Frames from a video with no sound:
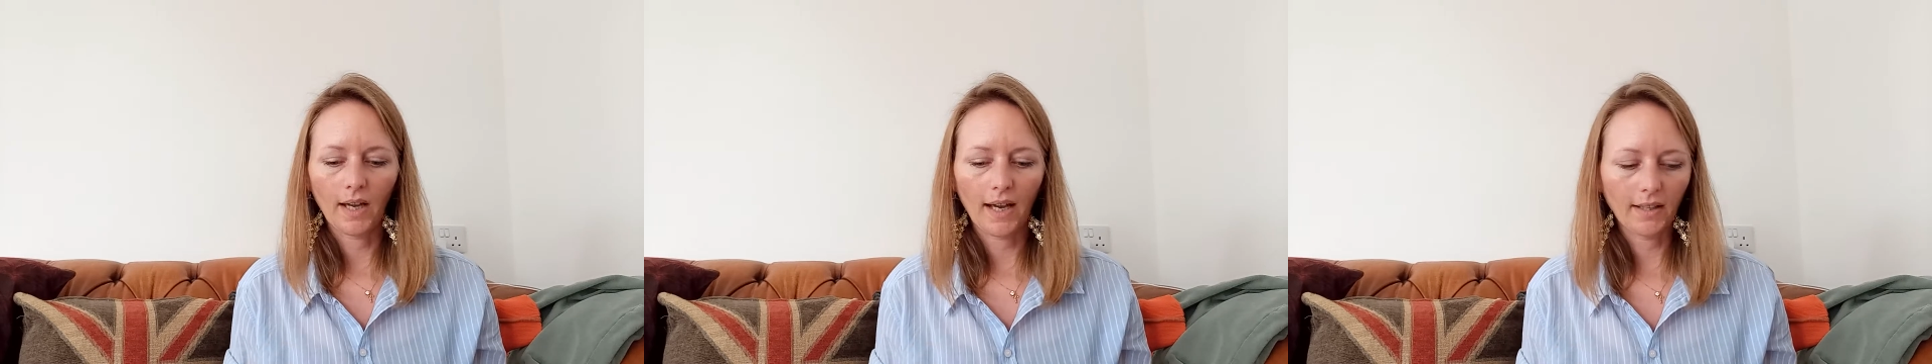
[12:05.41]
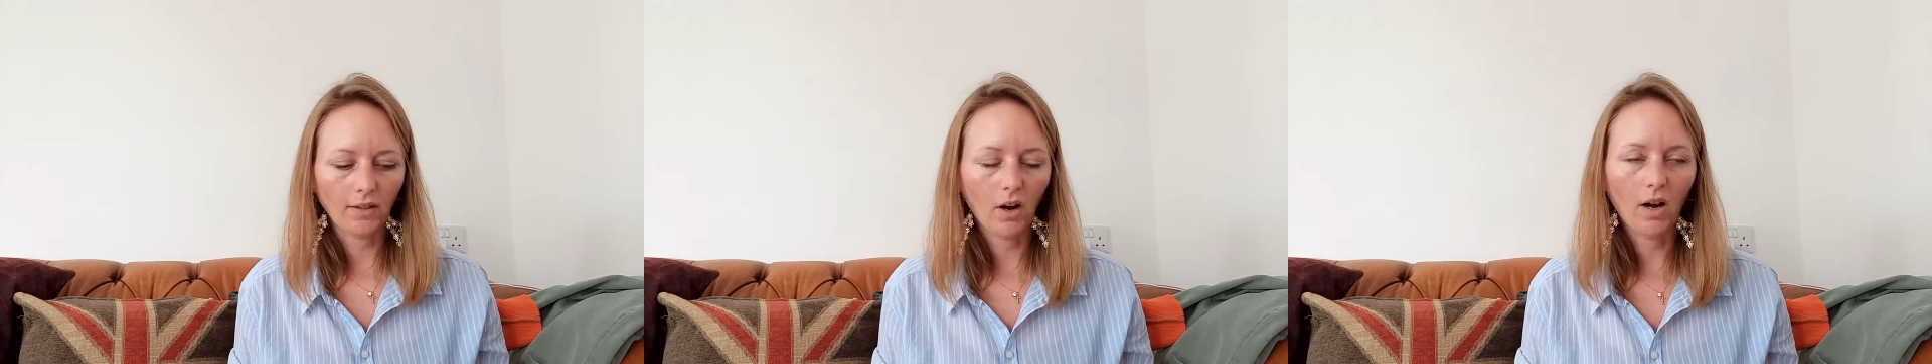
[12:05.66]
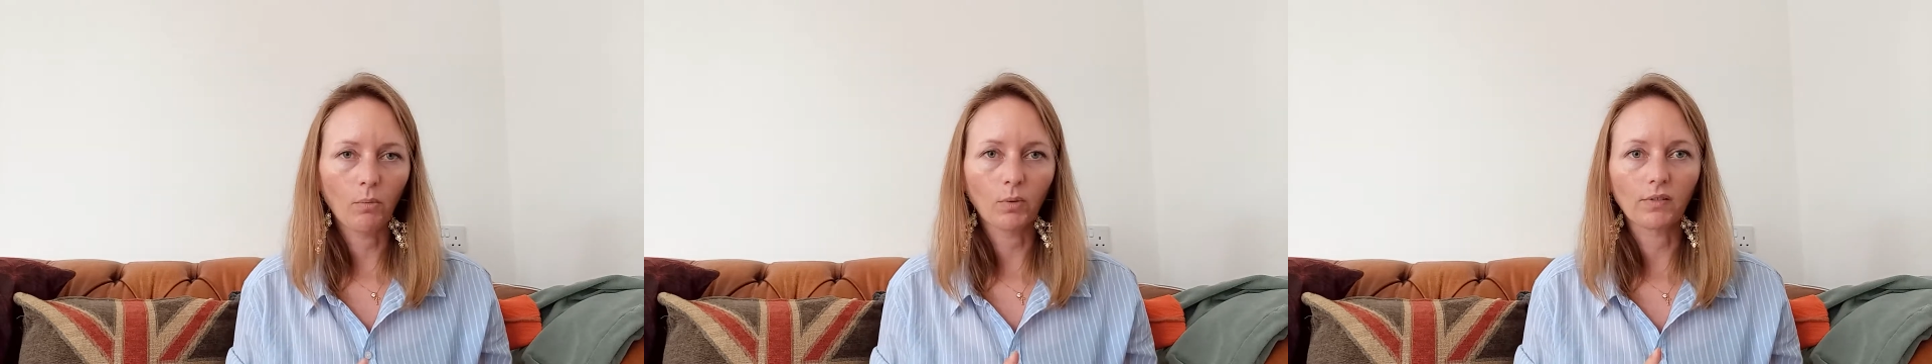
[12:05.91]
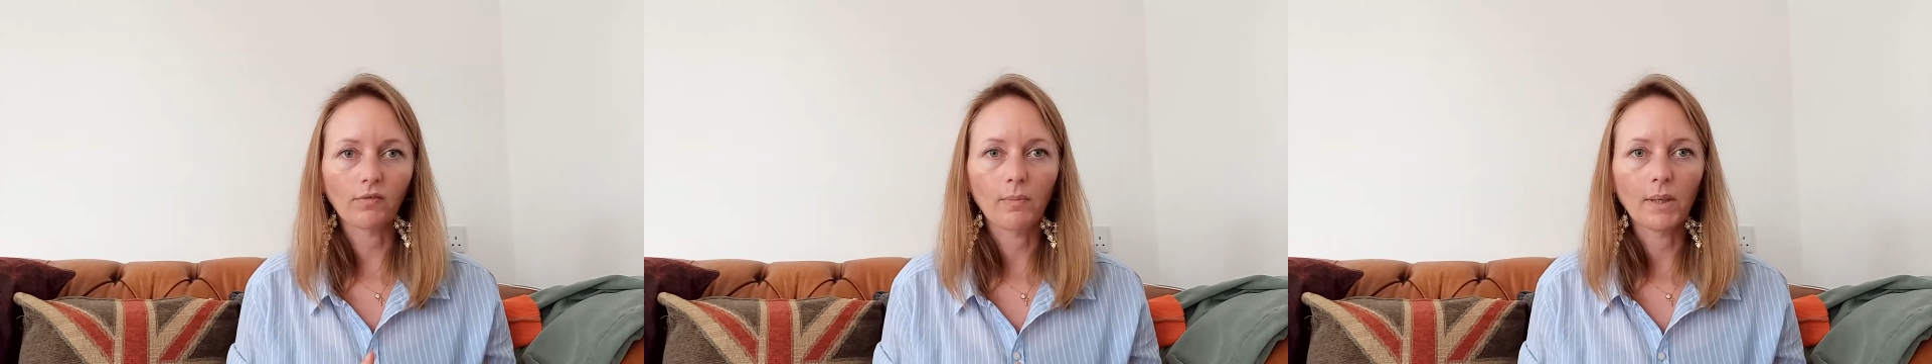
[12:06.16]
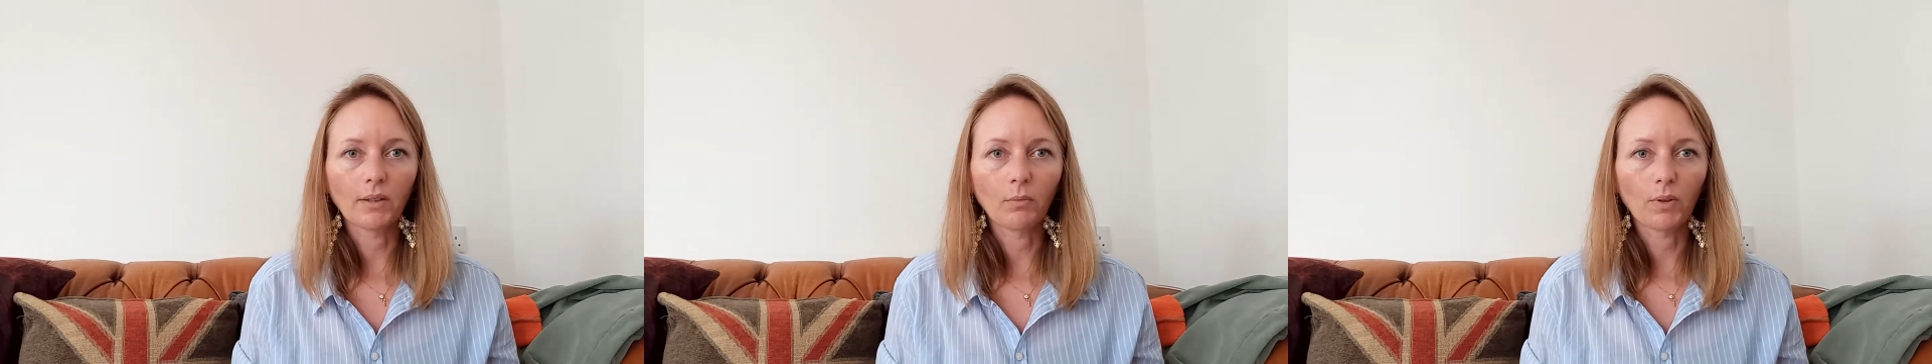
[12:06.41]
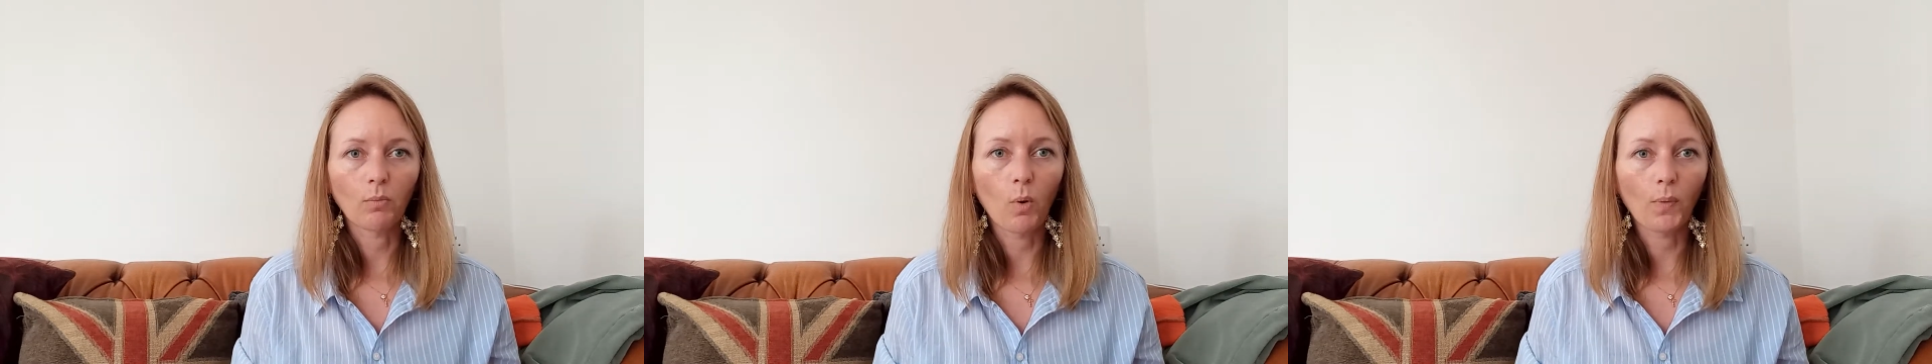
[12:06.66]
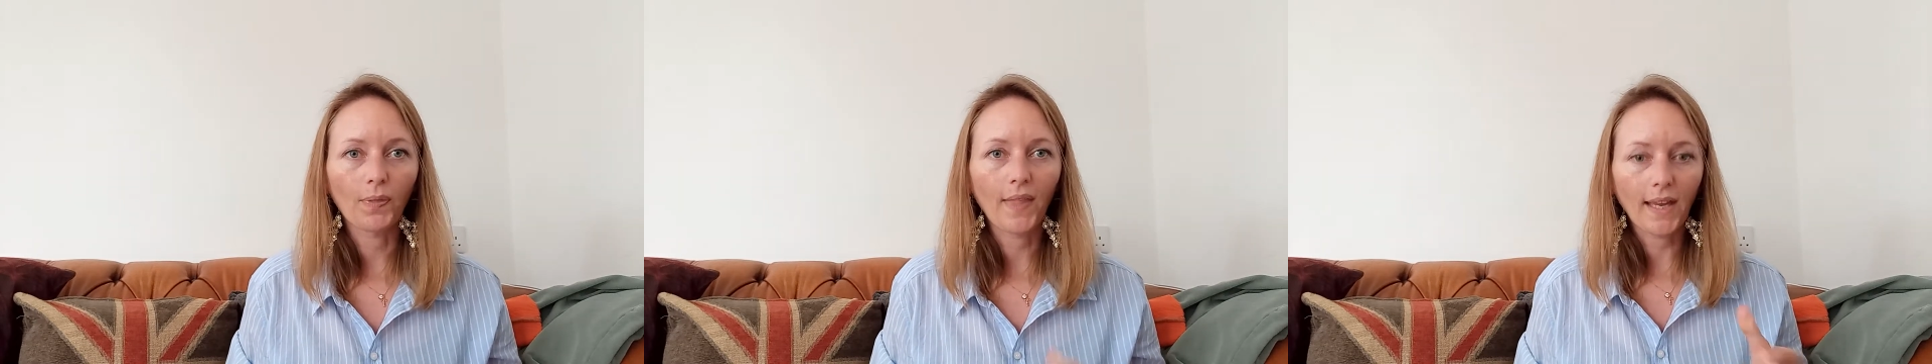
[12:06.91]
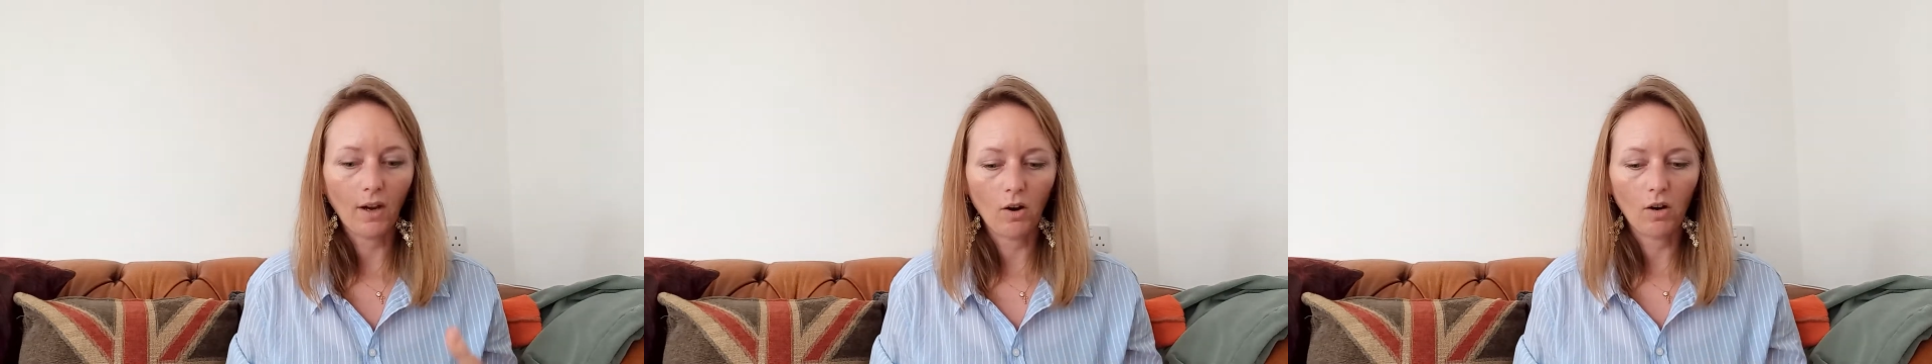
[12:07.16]
and I wasn't familiar with what
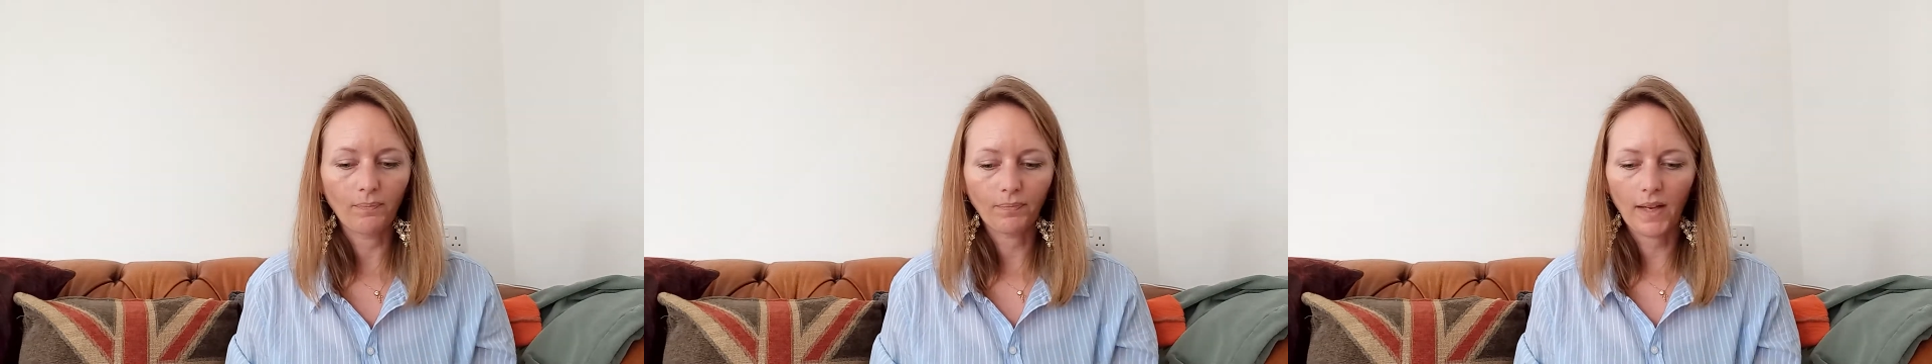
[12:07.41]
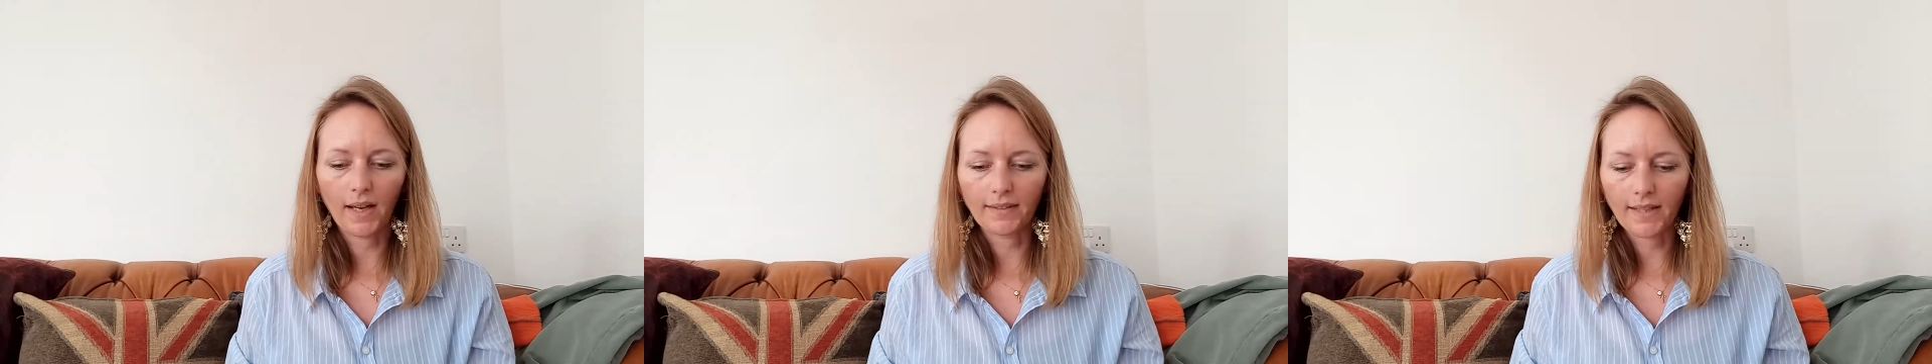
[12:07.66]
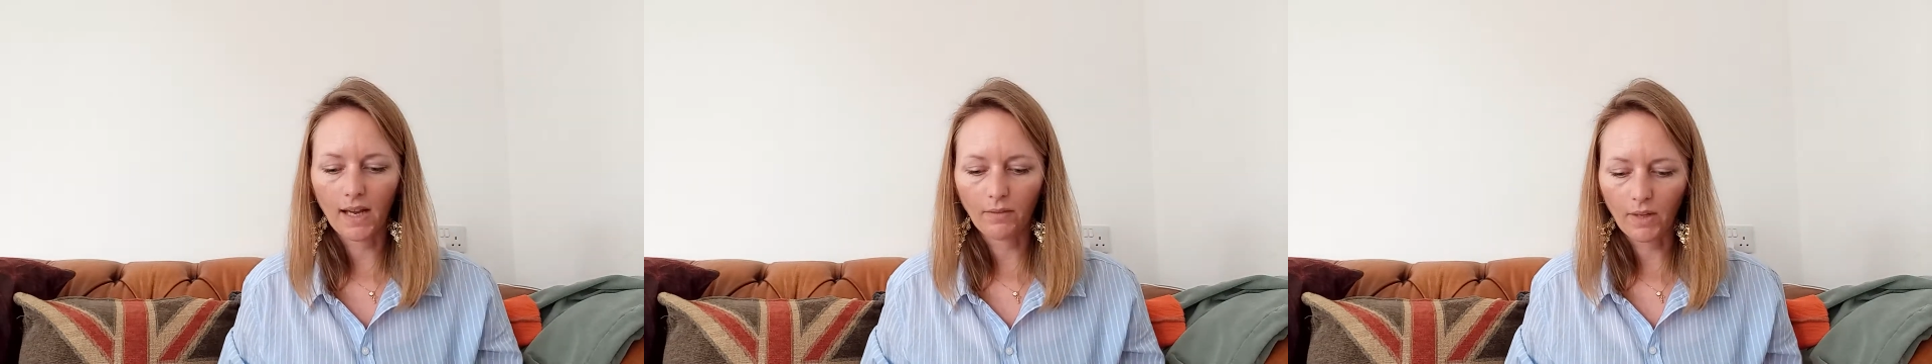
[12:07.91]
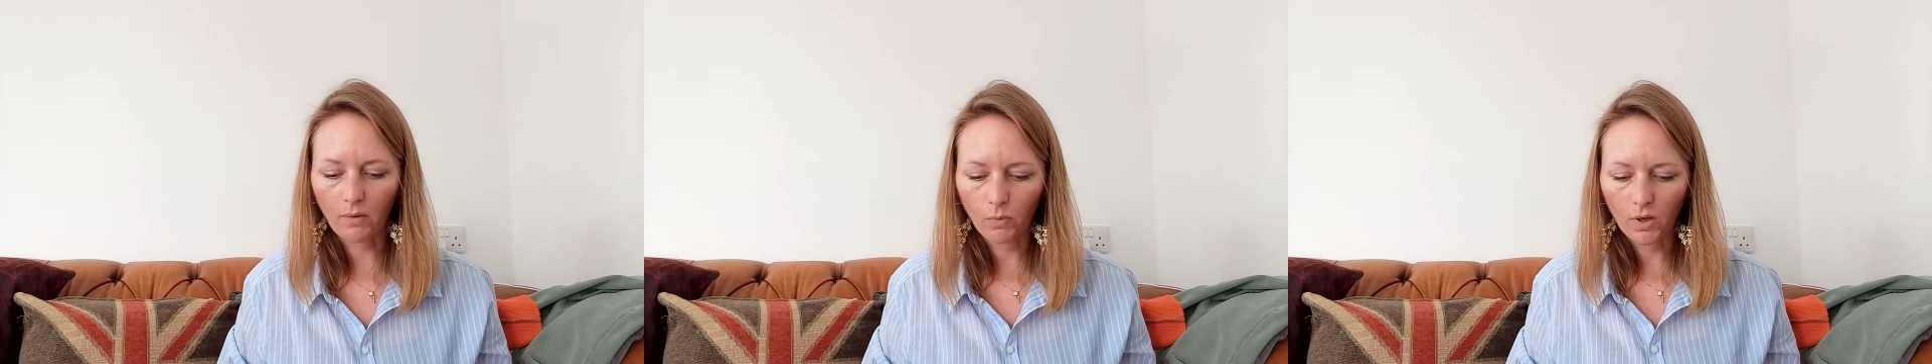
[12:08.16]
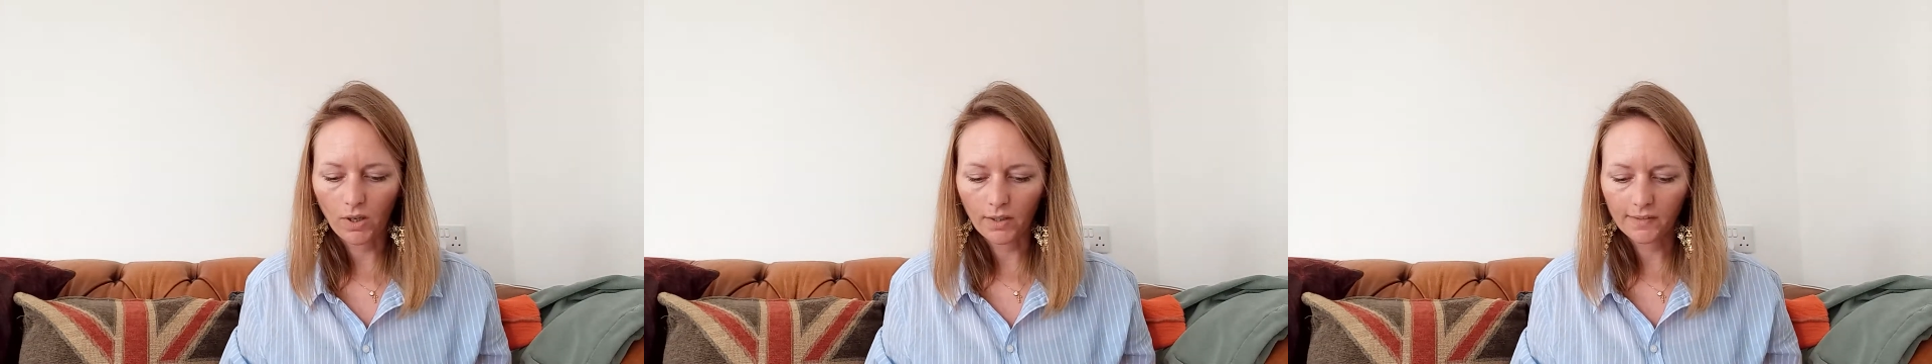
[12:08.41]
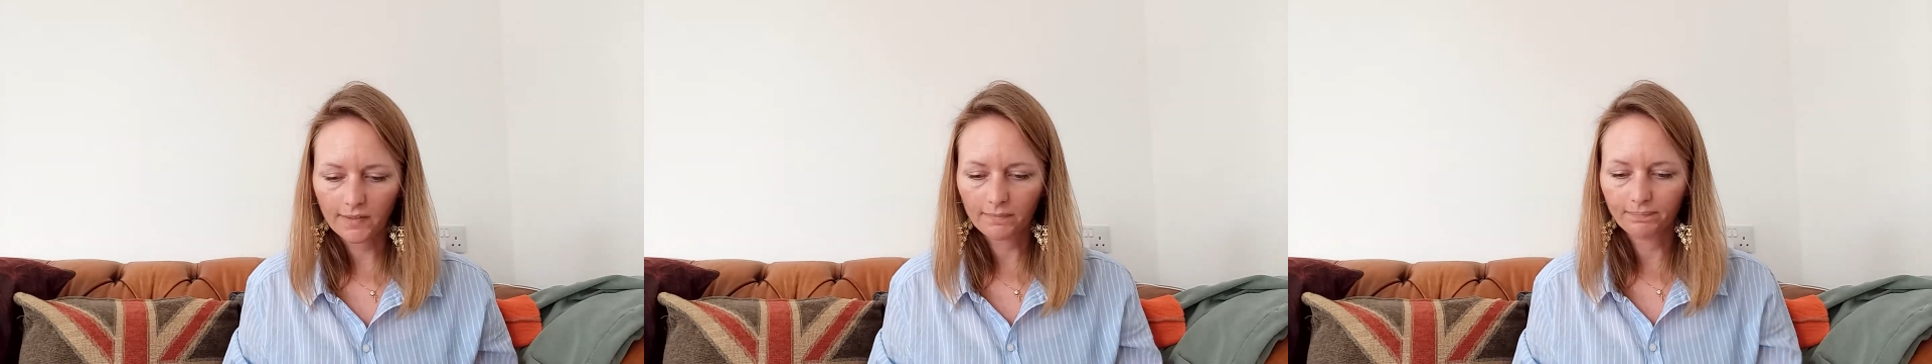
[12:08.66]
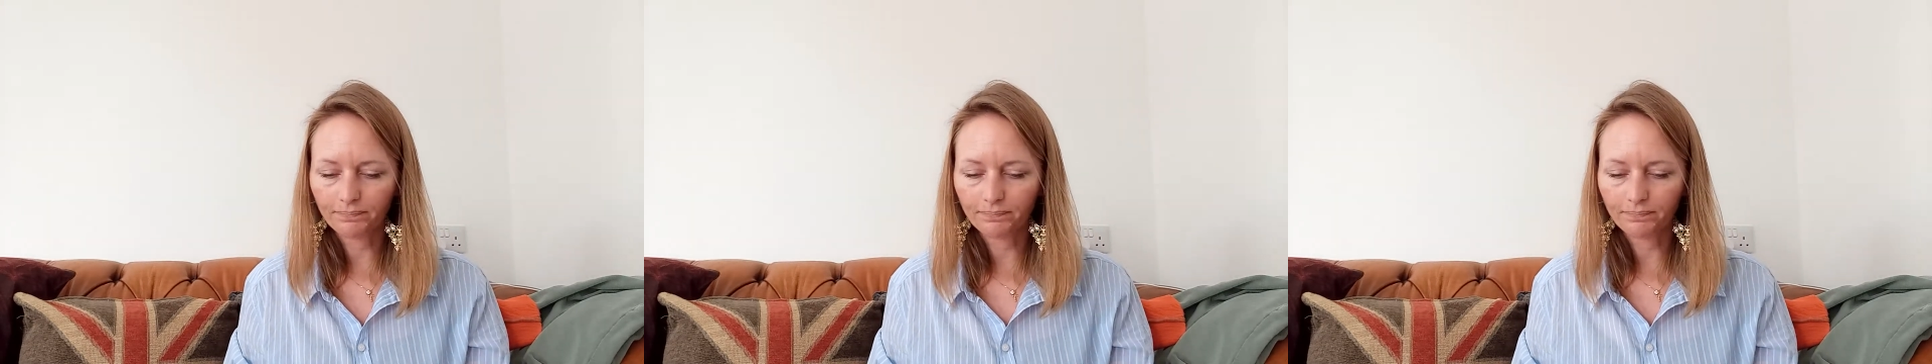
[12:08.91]
they are and how that works.